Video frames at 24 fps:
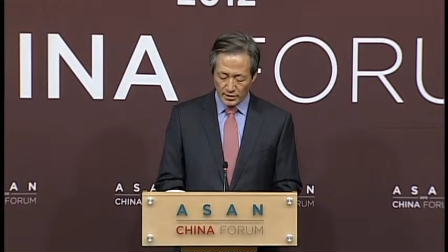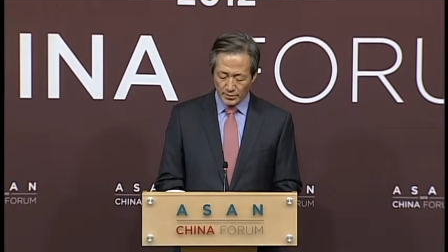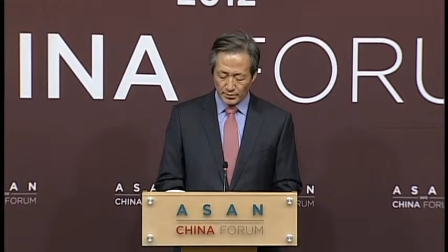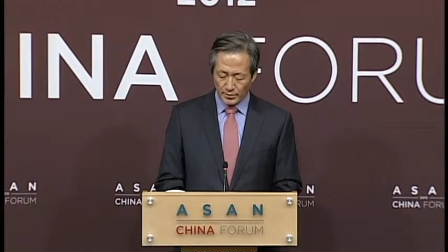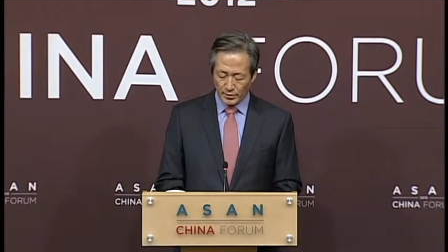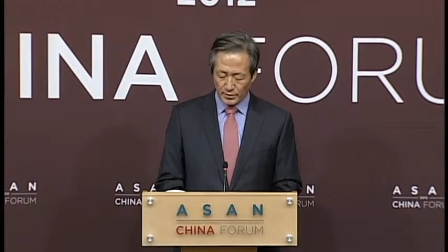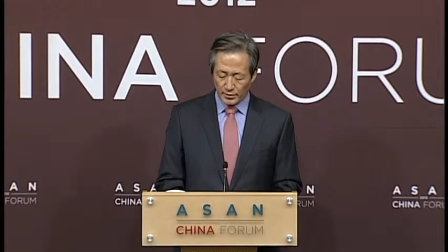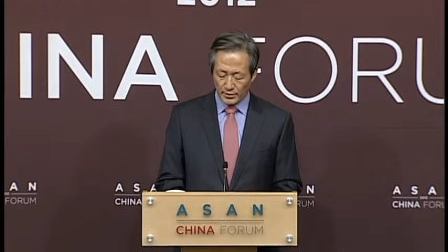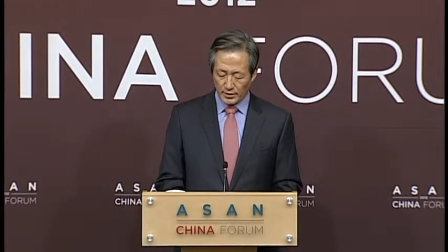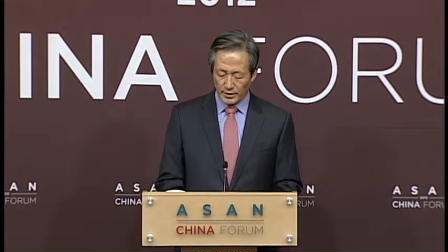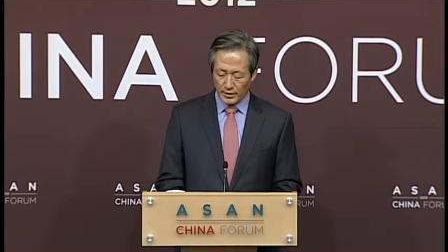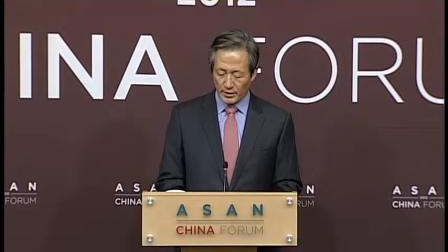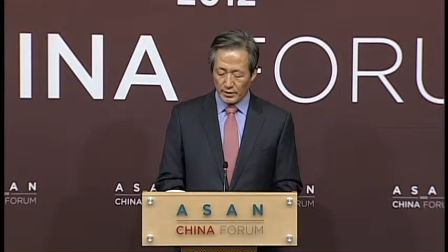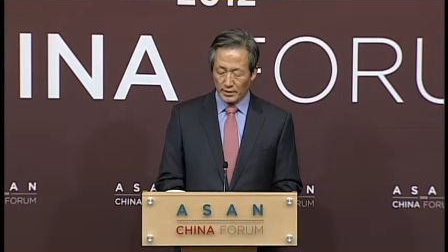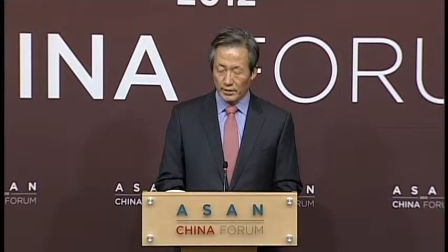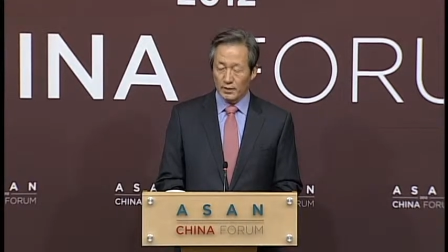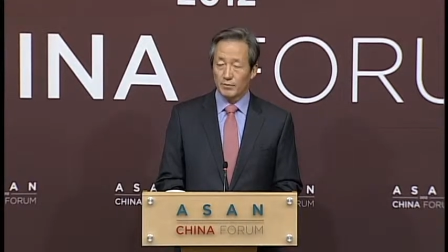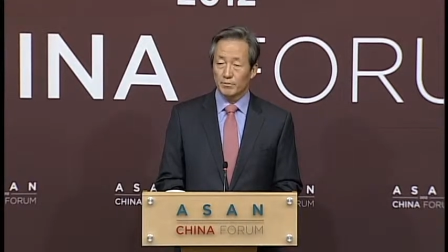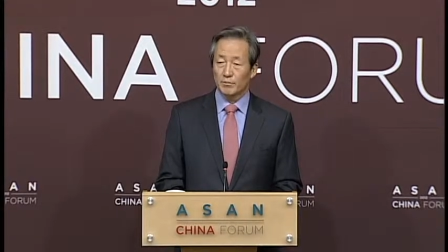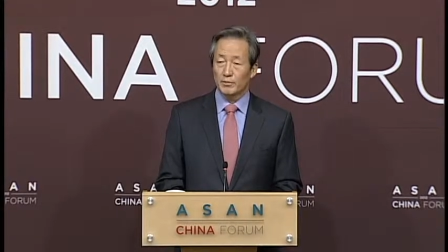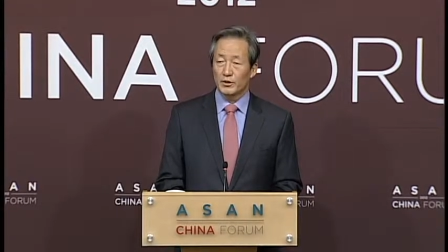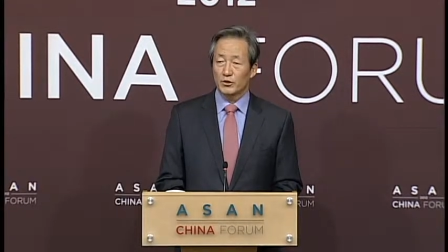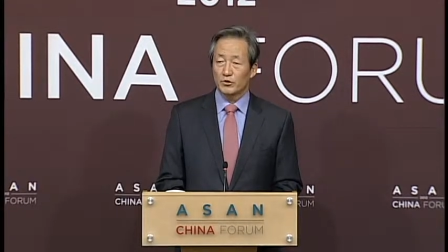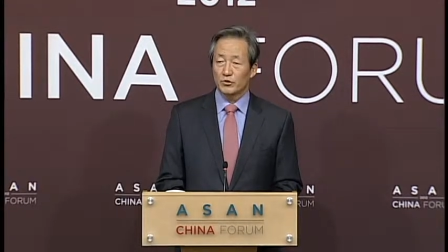per day
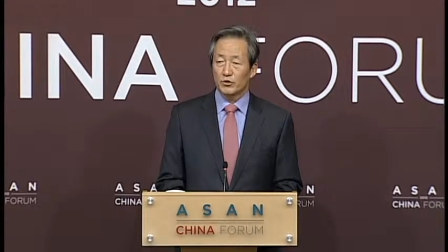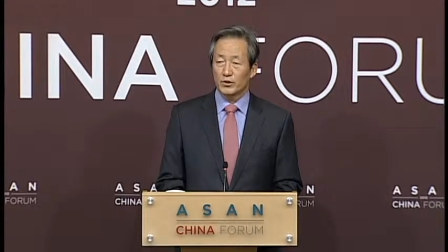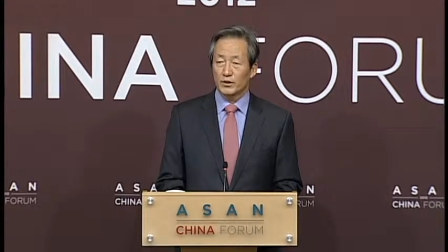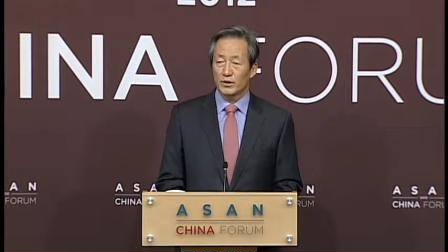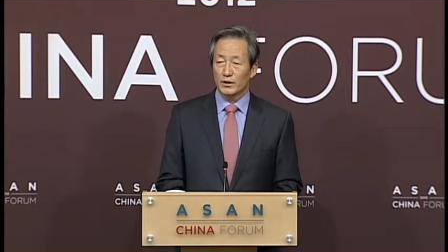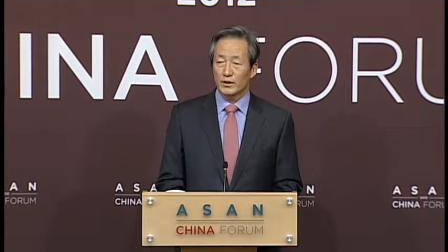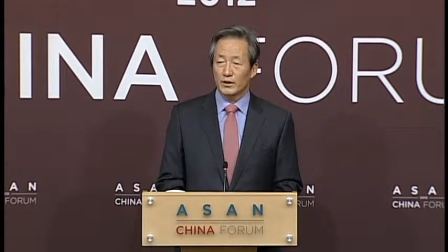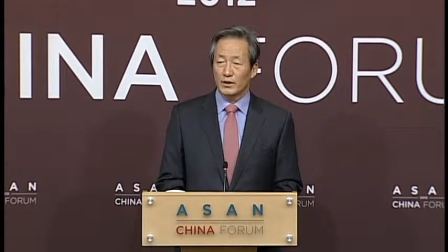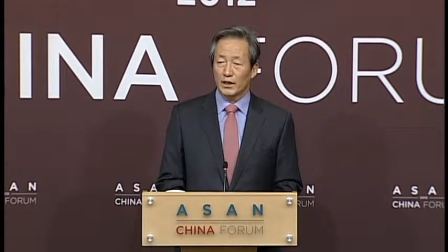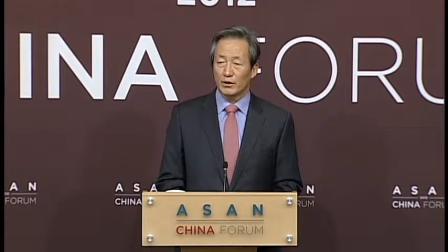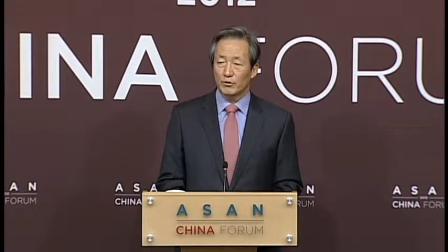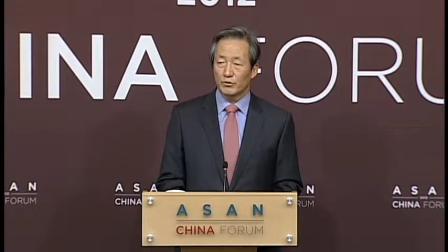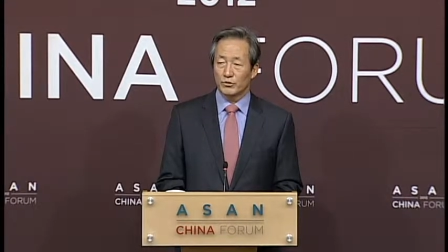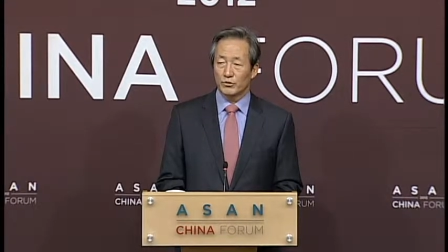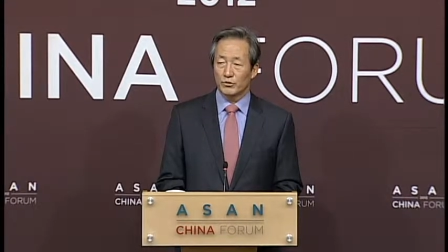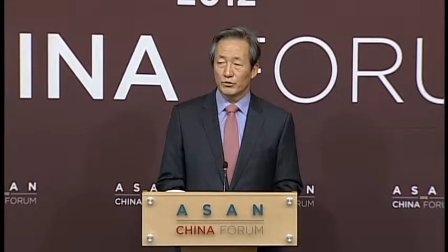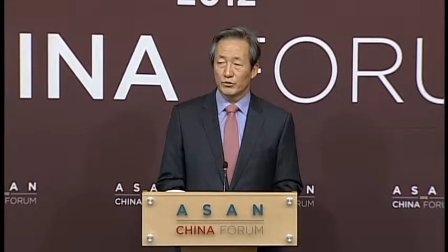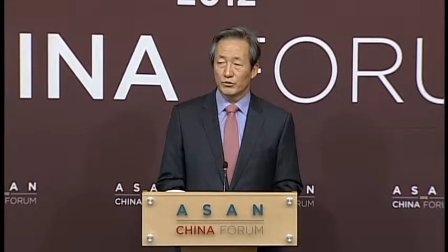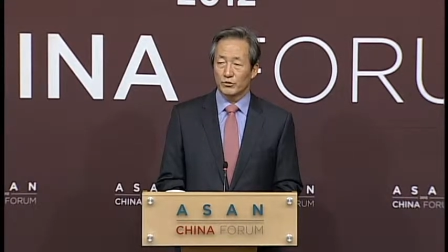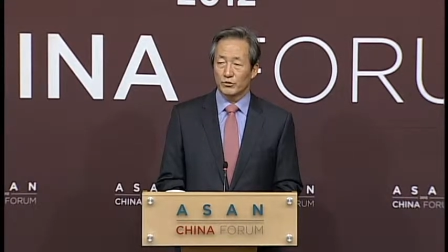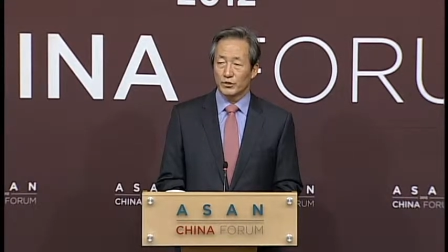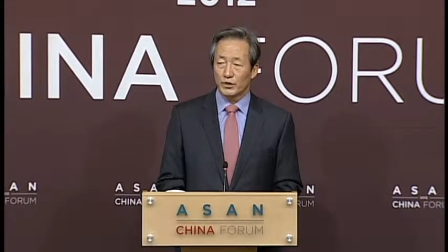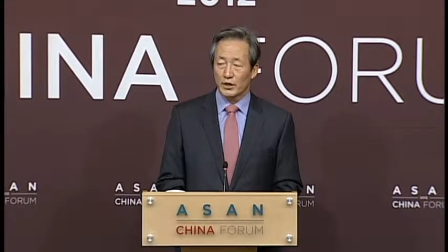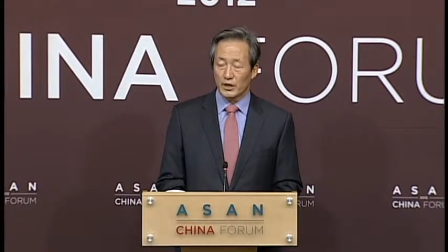between our
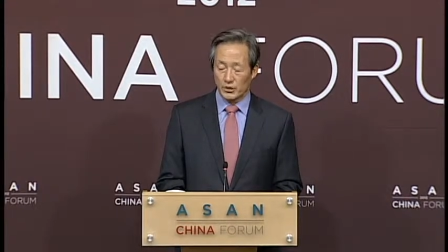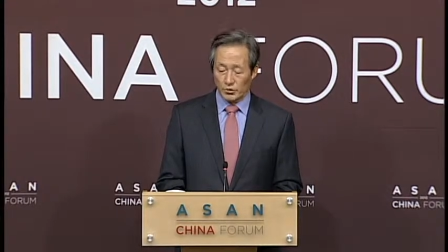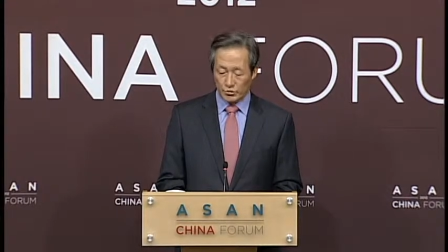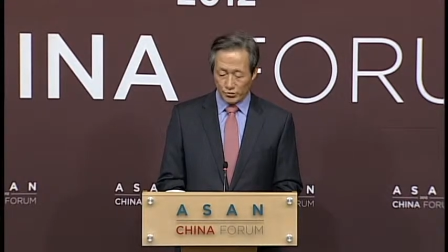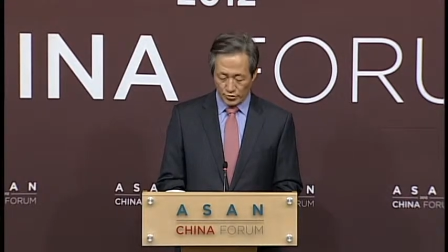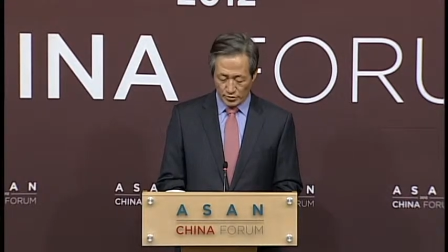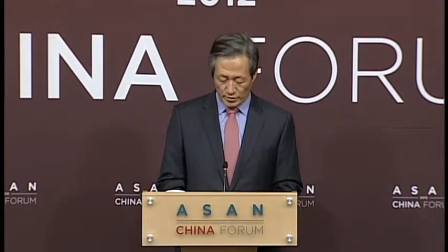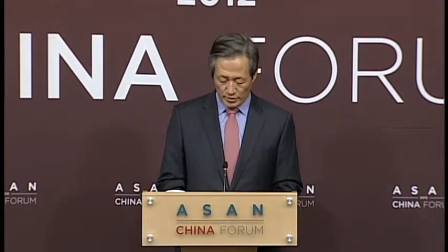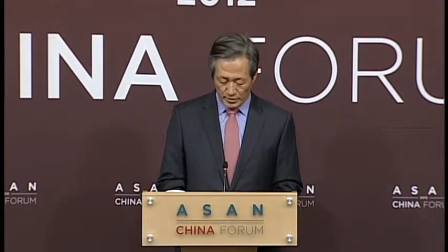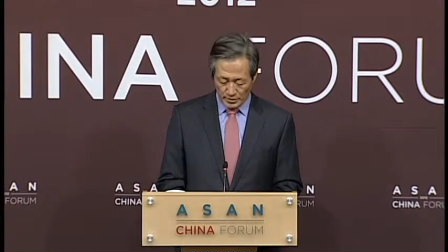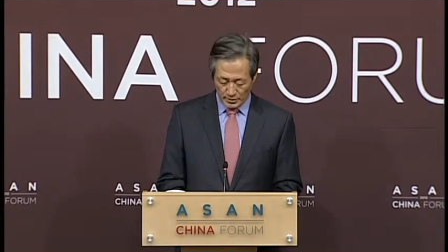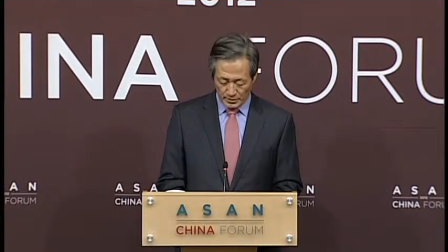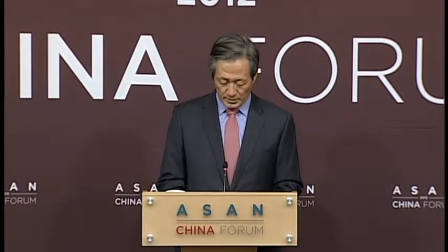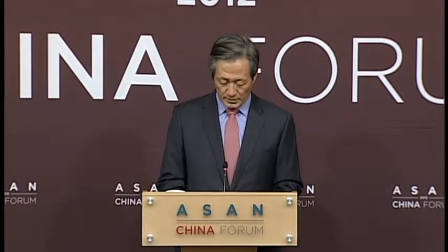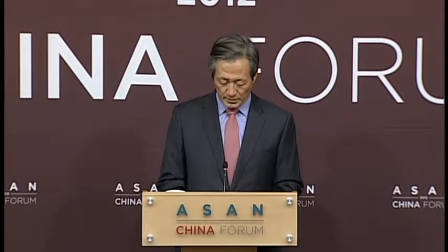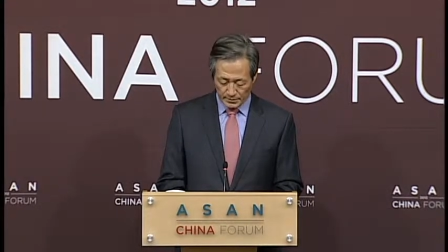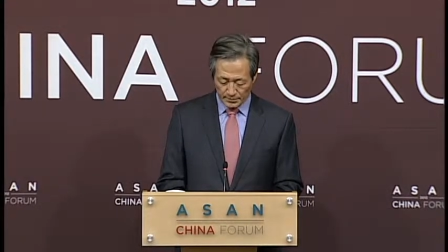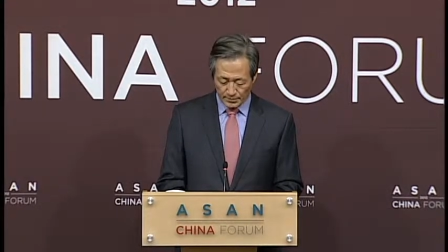two countries.